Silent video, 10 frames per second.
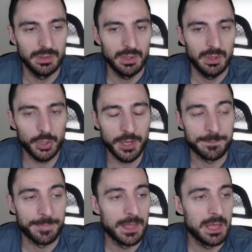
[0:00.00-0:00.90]
Okay,
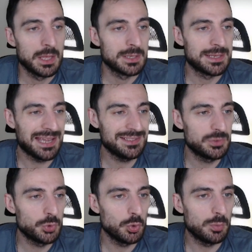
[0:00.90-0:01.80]
knight
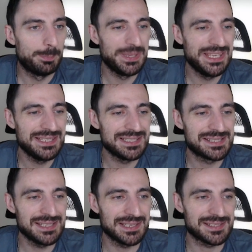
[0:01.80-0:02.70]
to
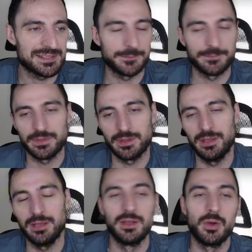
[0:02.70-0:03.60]
b6.
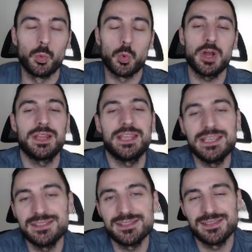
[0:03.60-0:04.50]
What
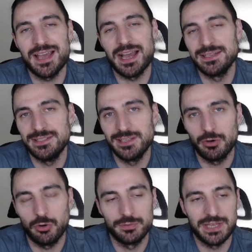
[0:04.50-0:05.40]
is the idea
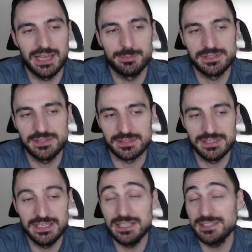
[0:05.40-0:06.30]
of knight b6? It
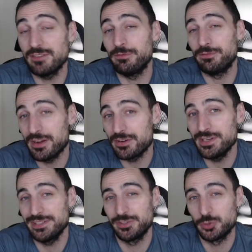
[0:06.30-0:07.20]
is a very
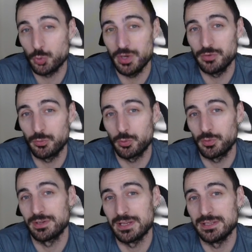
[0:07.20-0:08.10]
straightforward
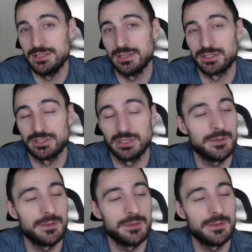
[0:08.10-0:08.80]
idea, actually.